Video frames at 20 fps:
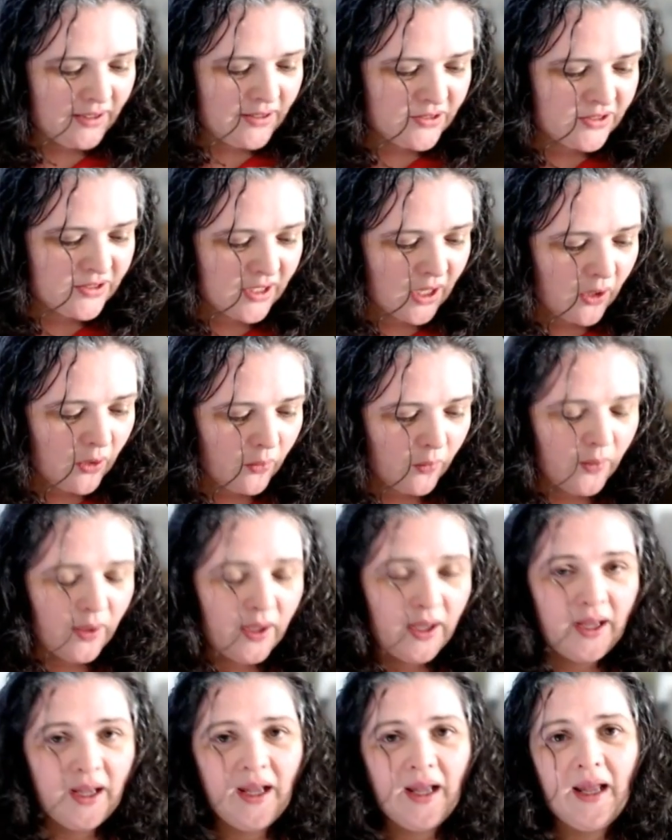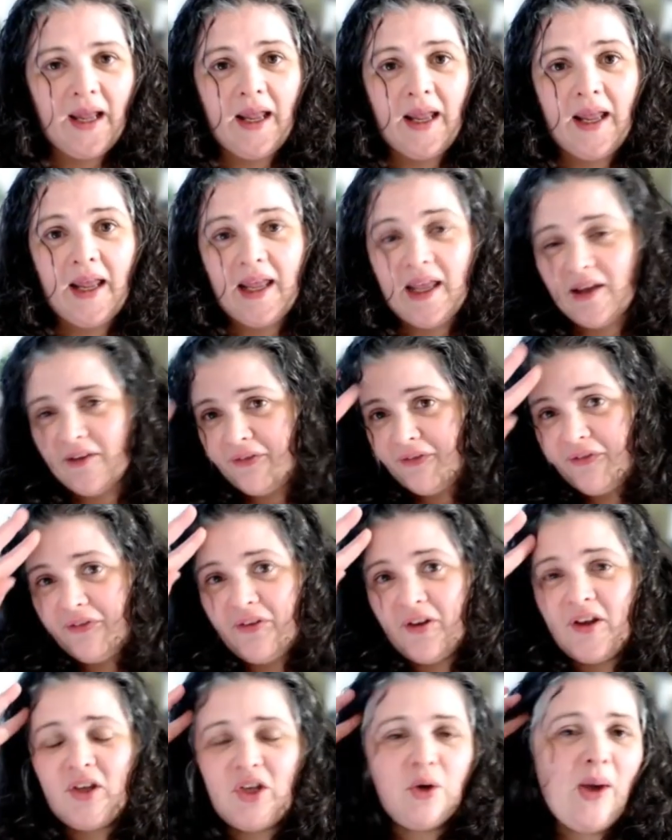So
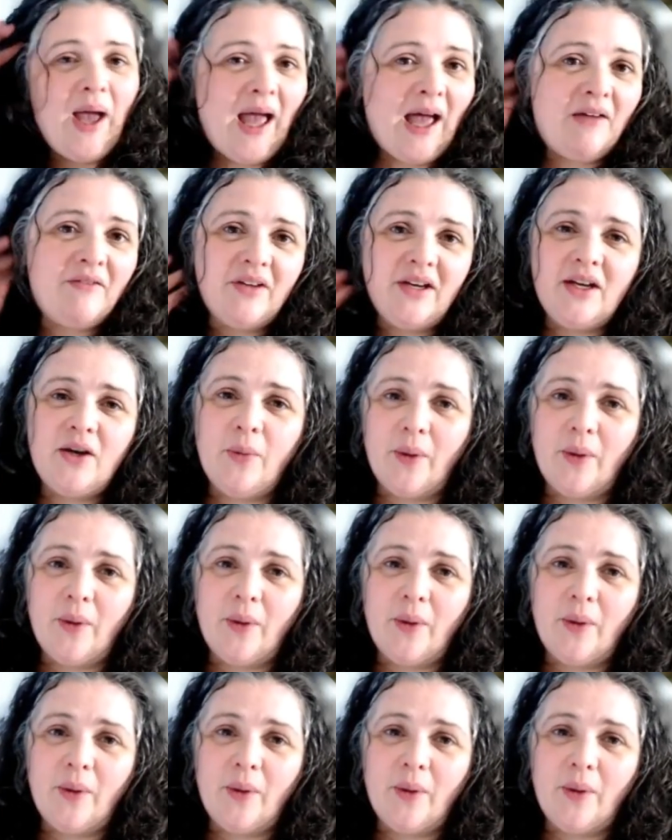if you have any